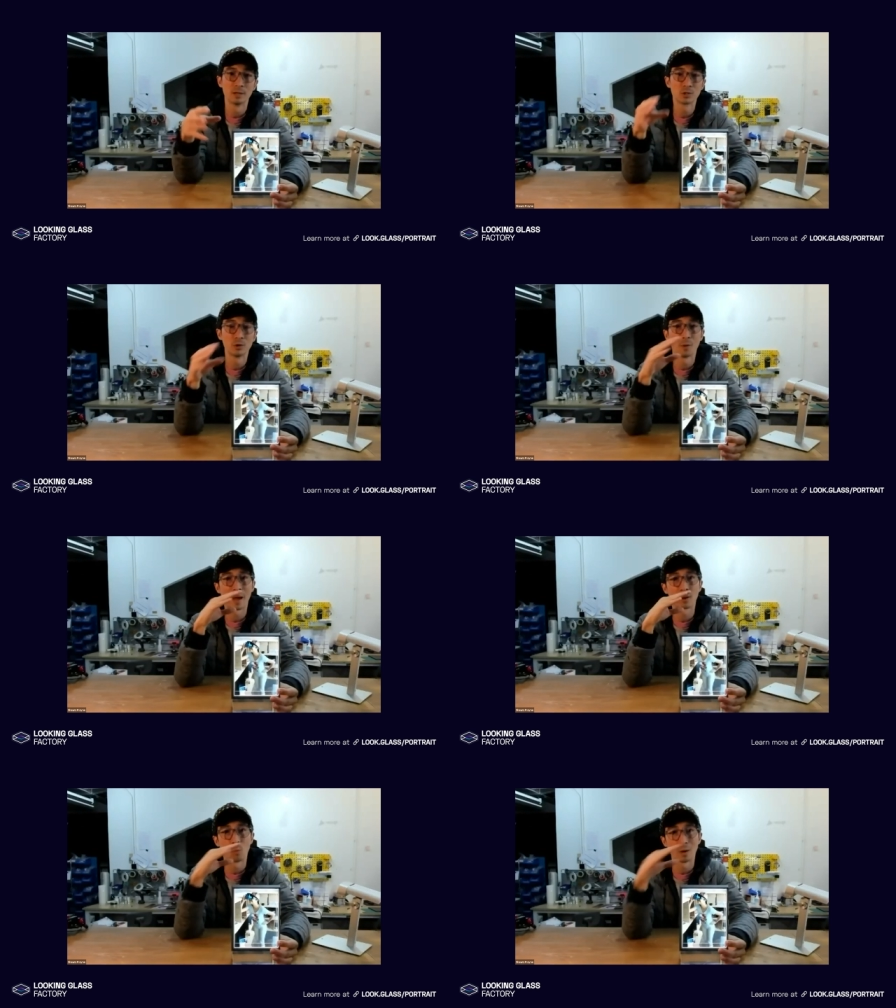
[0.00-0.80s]
So no
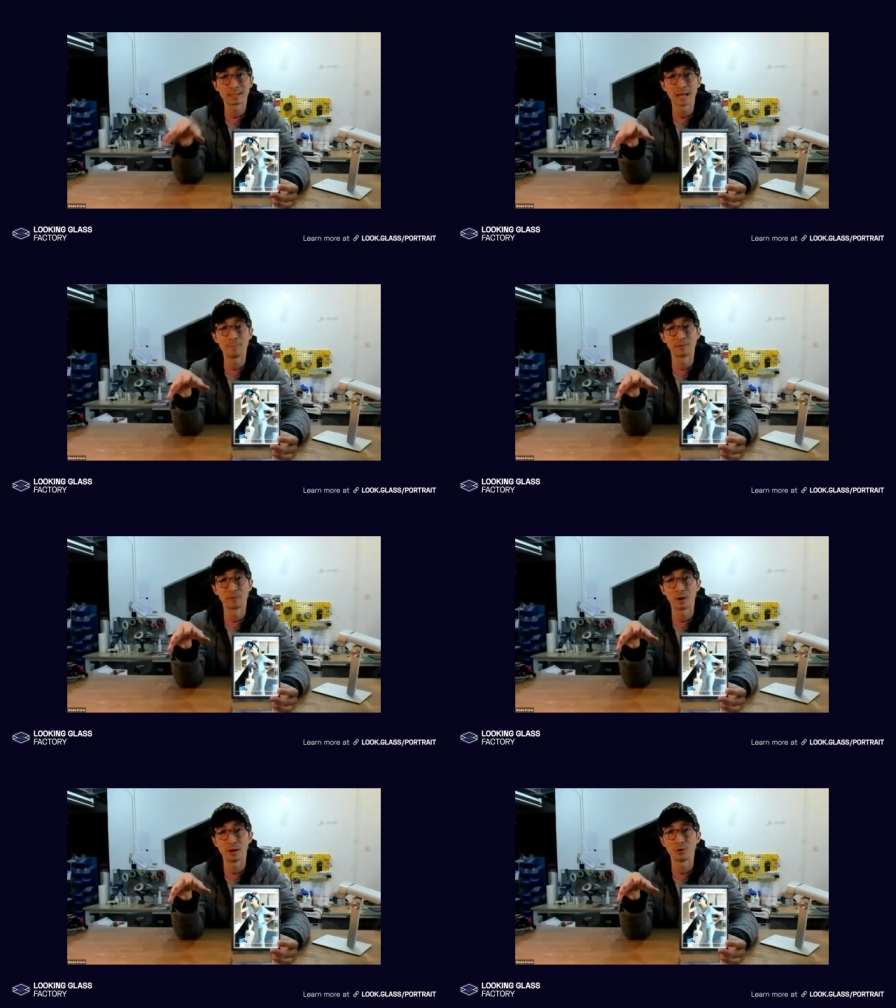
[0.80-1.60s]
matter what type of
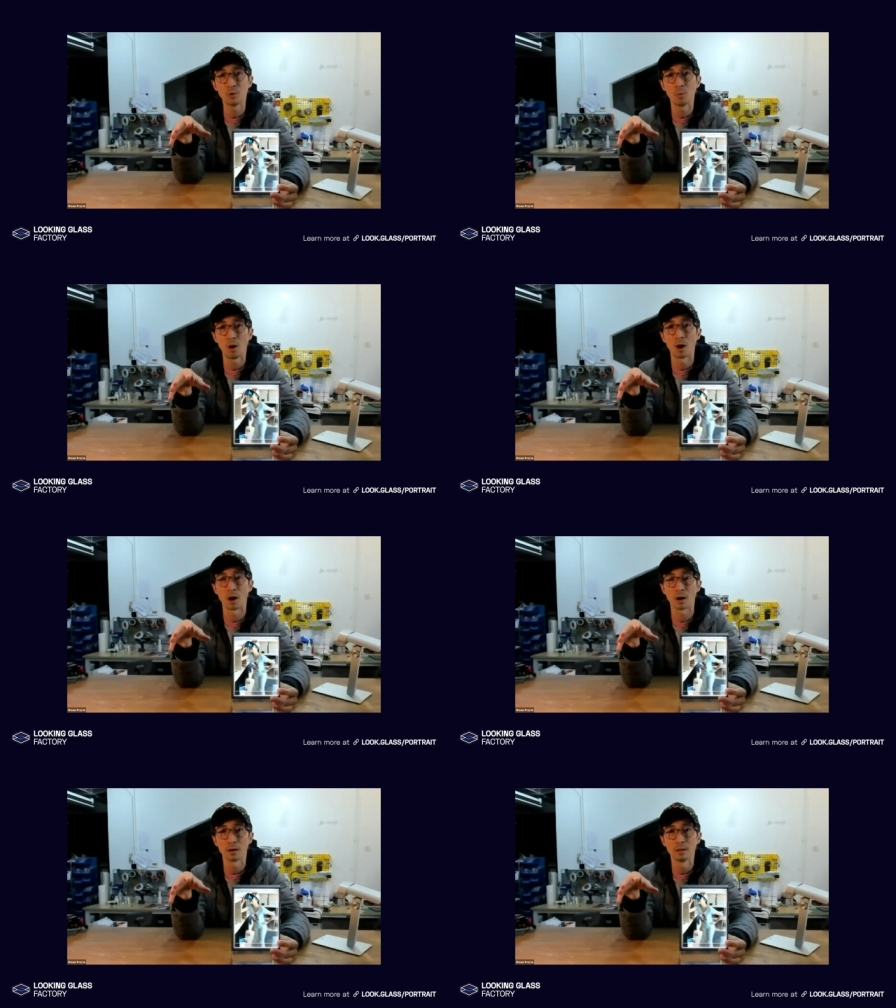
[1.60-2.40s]
creator you
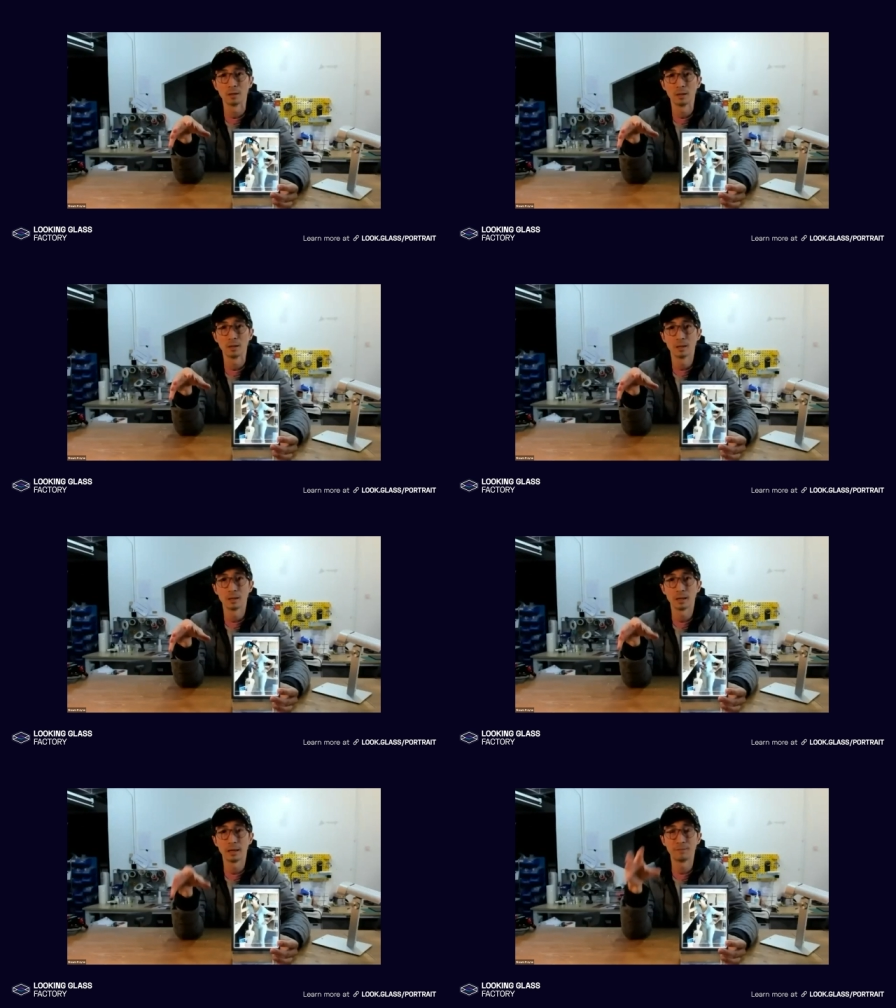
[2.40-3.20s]
are,
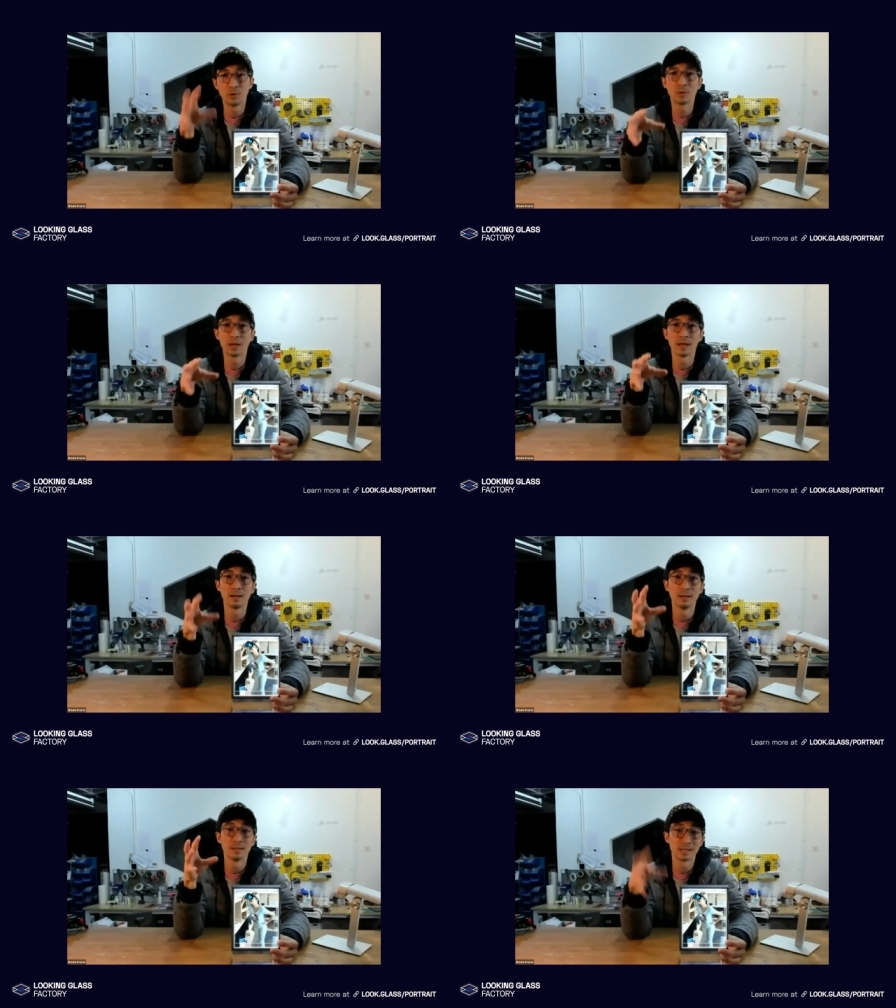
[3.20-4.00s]
if you
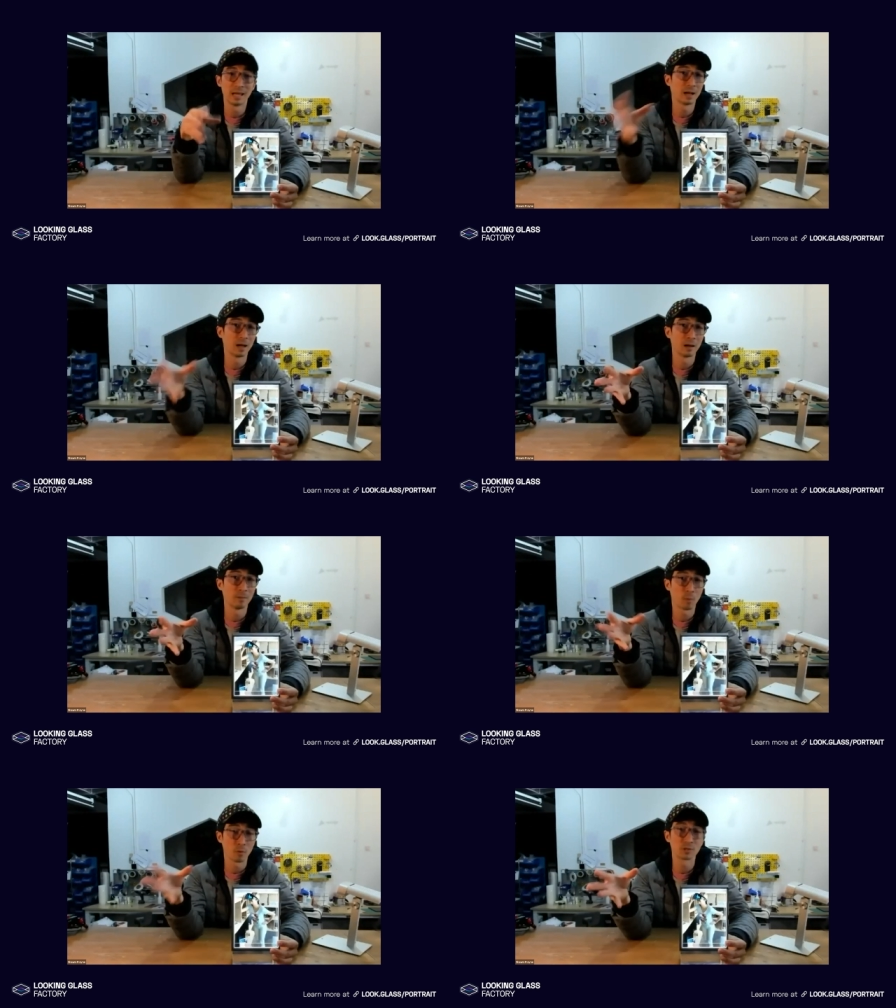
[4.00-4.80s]
can take
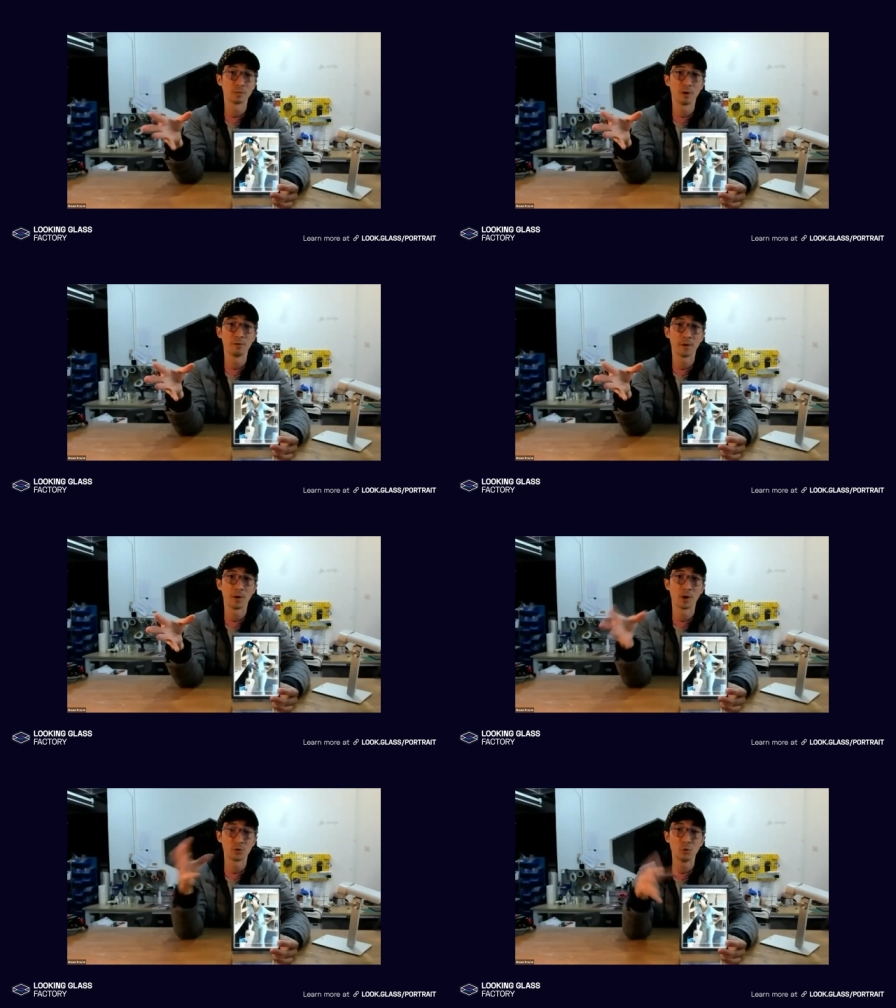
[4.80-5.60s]
a portrait mode
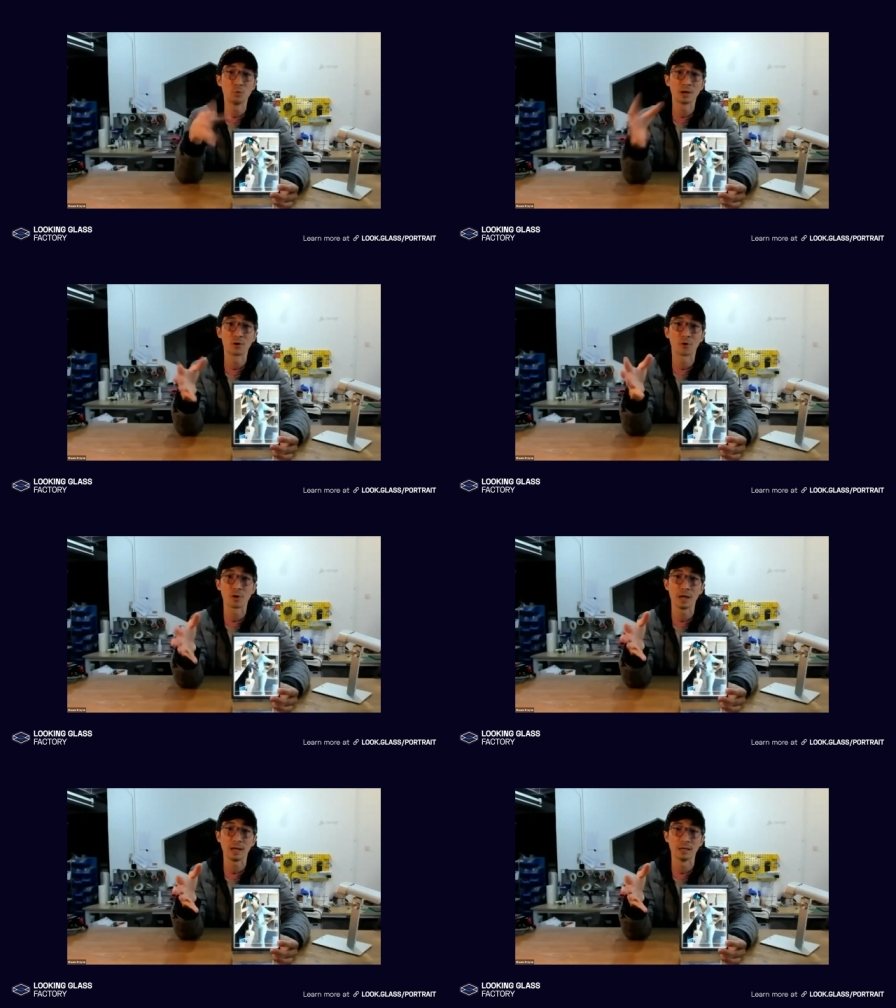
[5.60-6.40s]
photo, you can
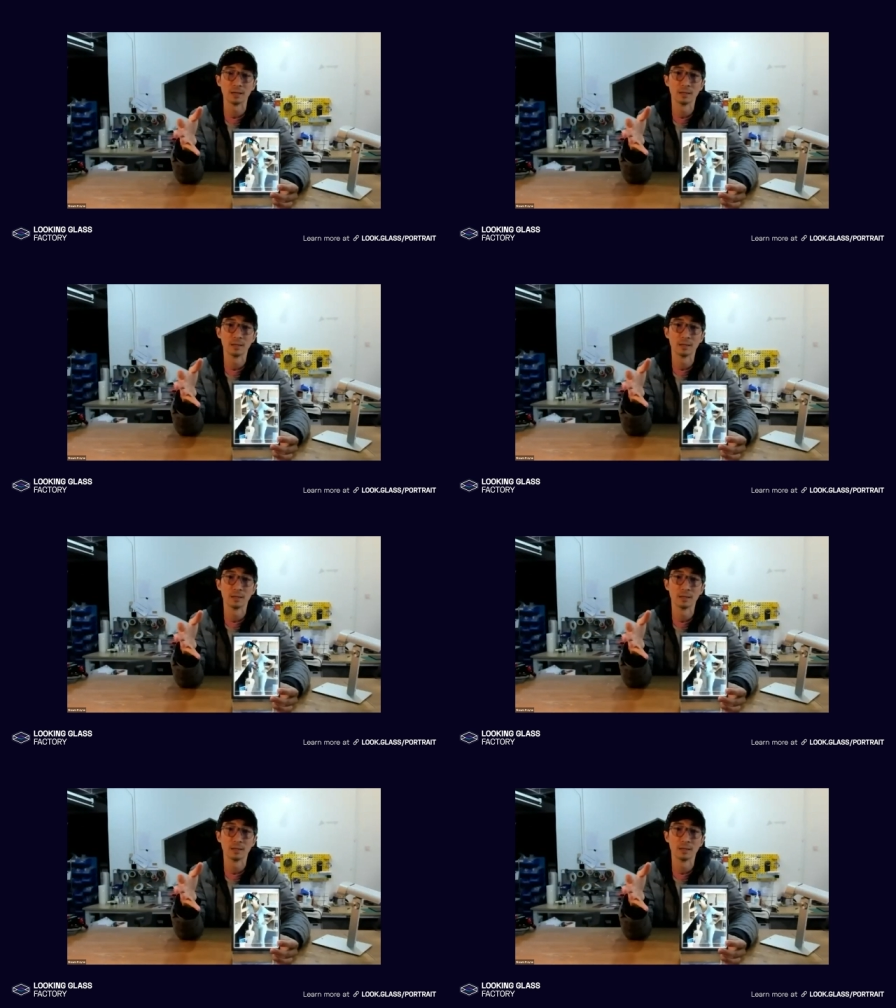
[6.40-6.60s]
create